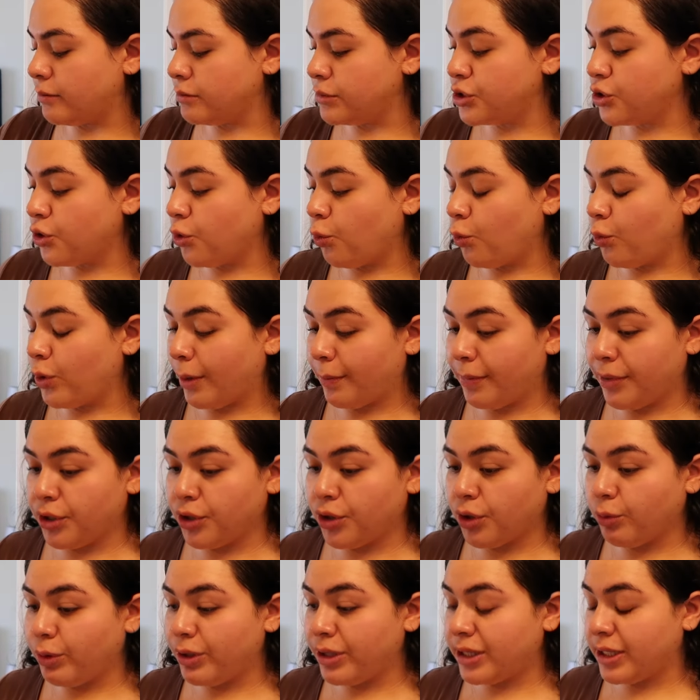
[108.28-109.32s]
So what I'm gonna
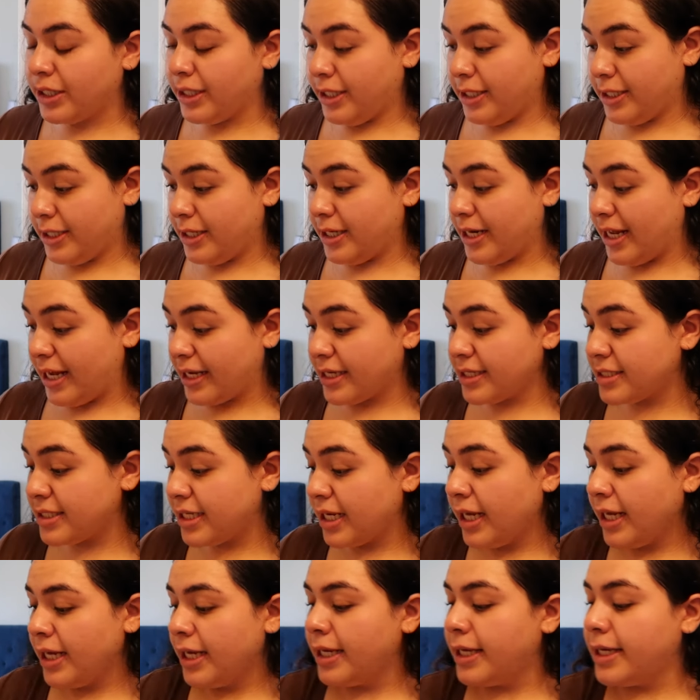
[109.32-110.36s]
go with in next
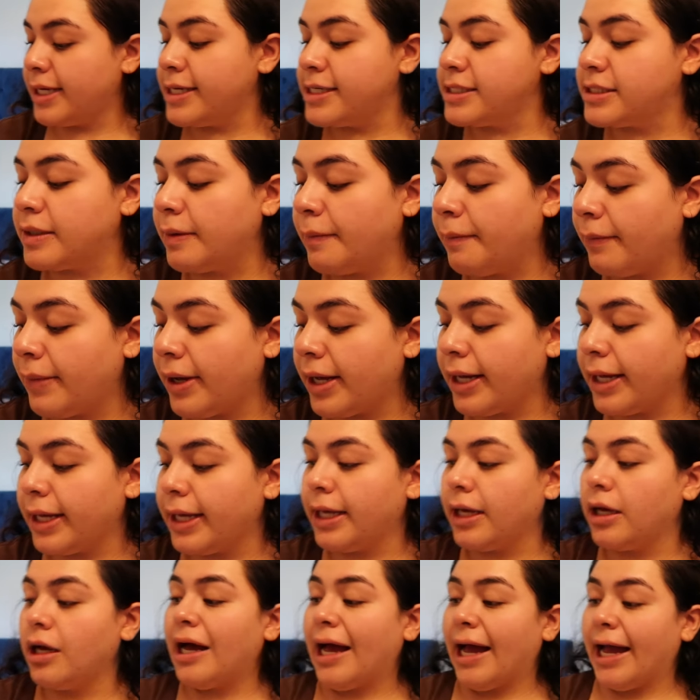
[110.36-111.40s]
is
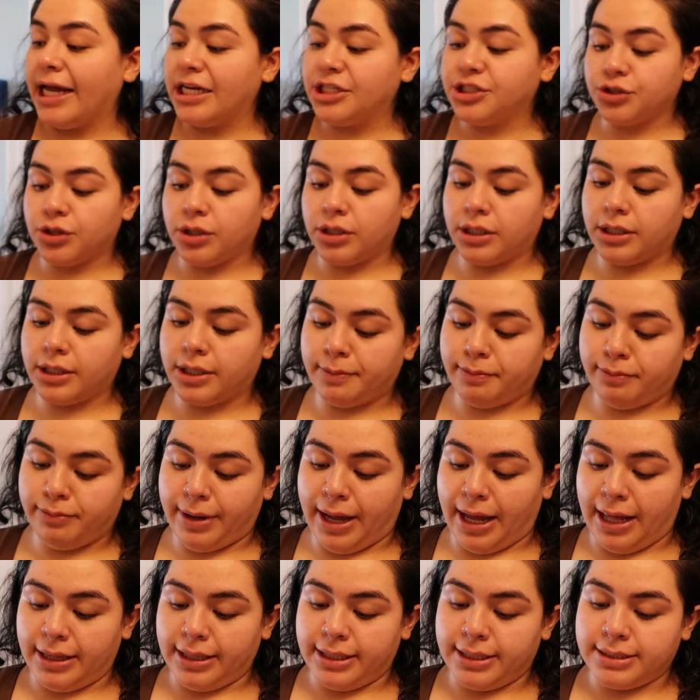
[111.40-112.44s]
my Hydra
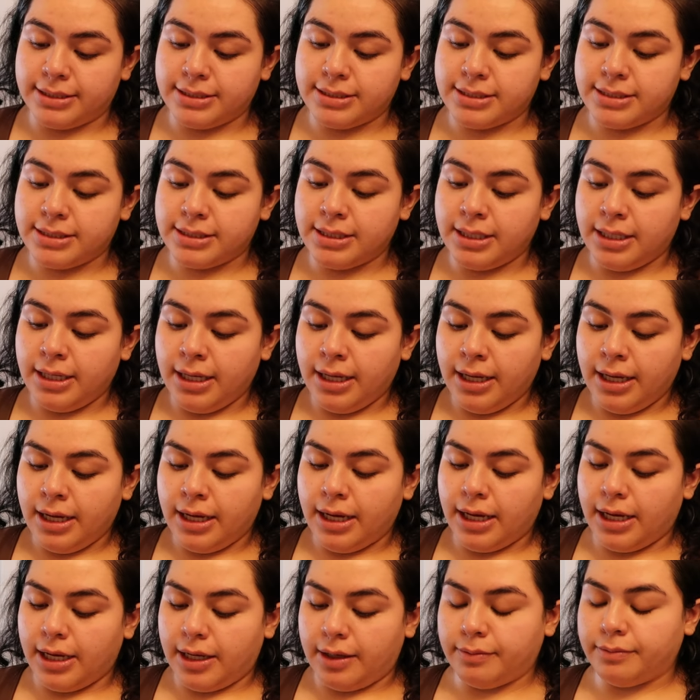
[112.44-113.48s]
Balance
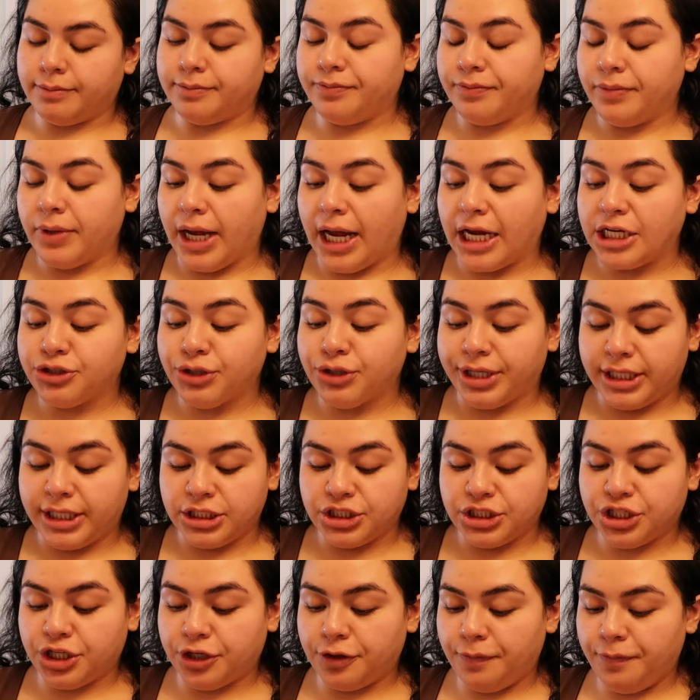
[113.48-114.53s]
hydrating
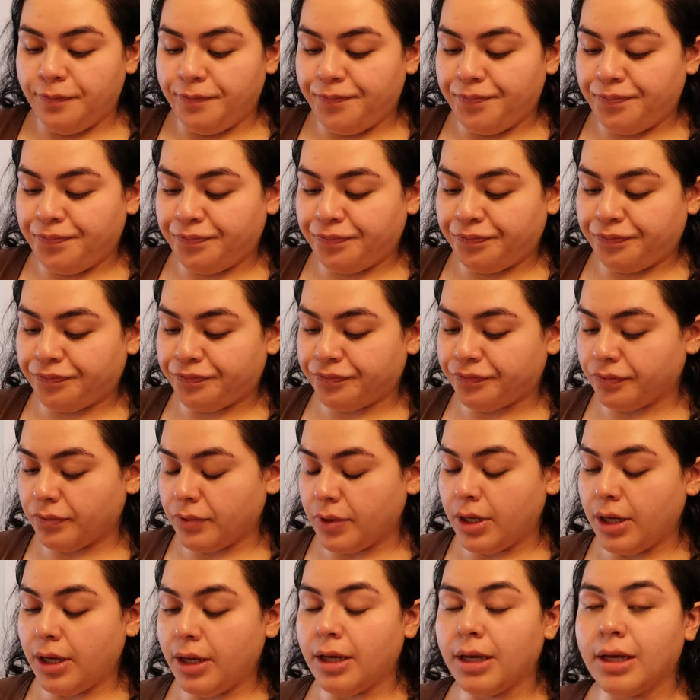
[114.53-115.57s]
gel,
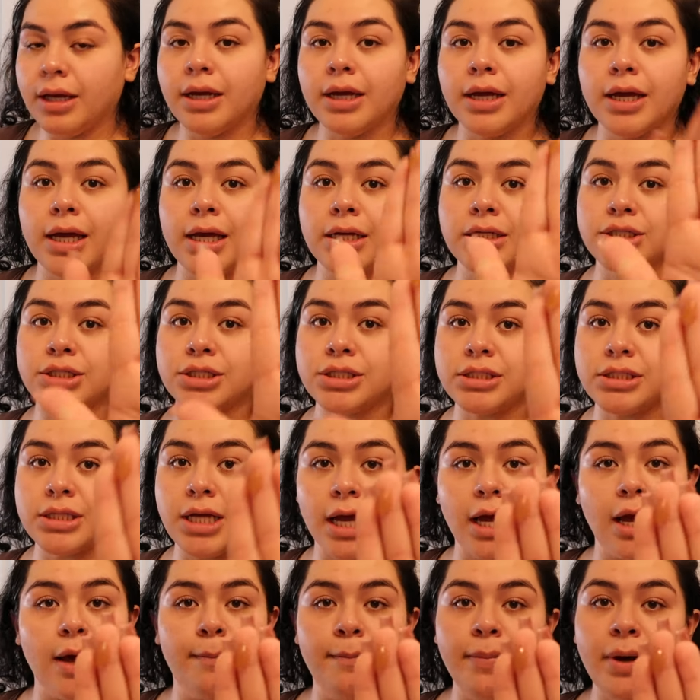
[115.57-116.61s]
and just
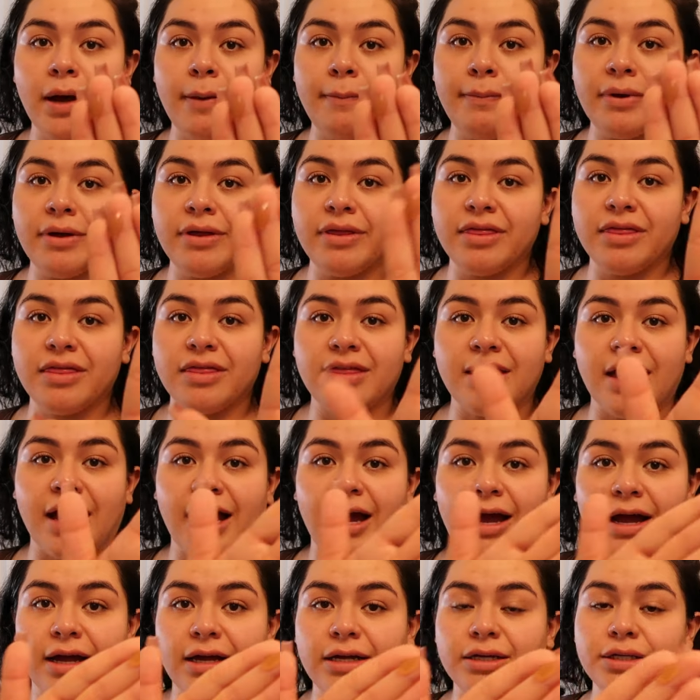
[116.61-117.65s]
like a pump of
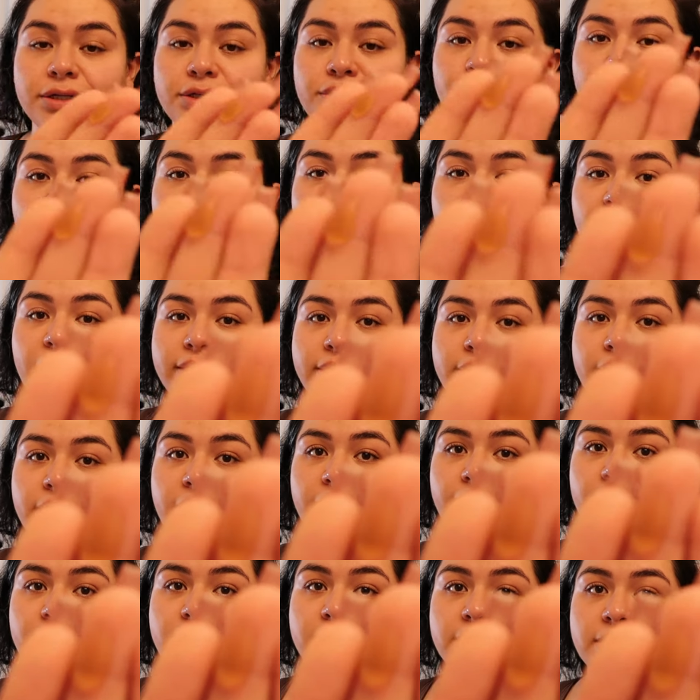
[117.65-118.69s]
that. I don't know if you guys can
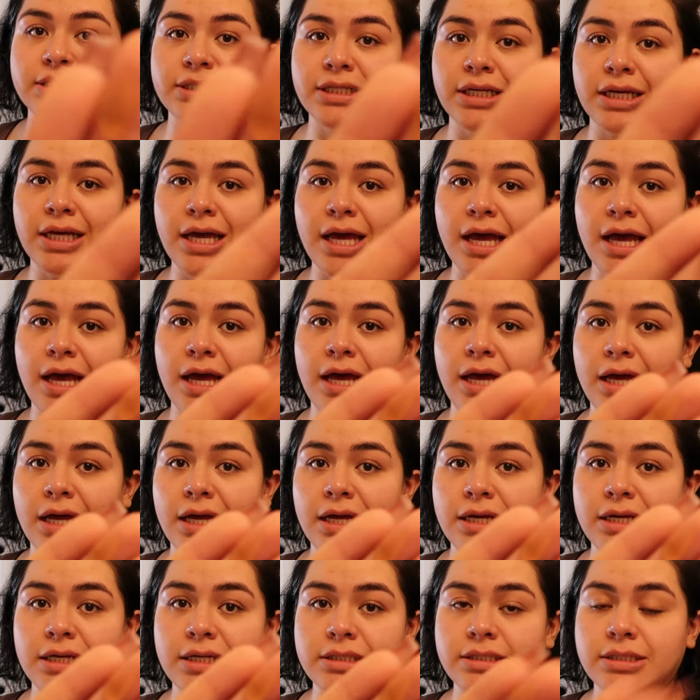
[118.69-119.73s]
even see
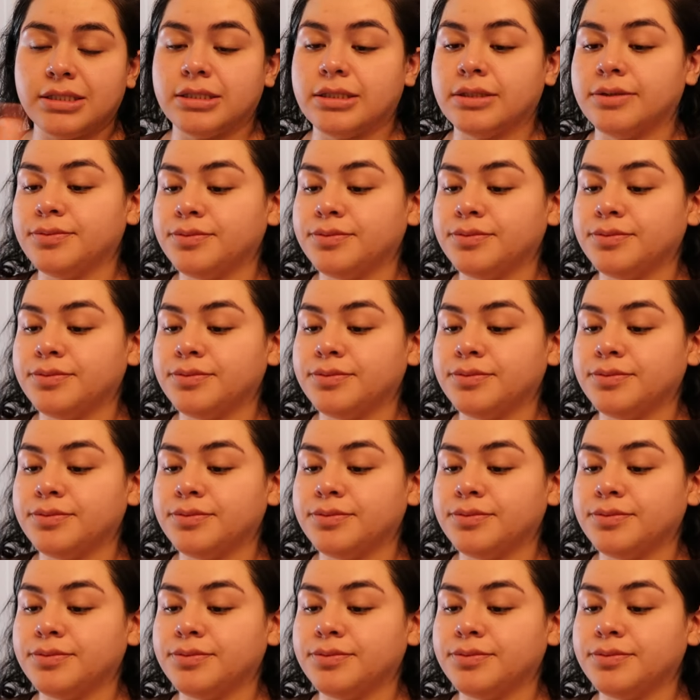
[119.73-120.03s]
it,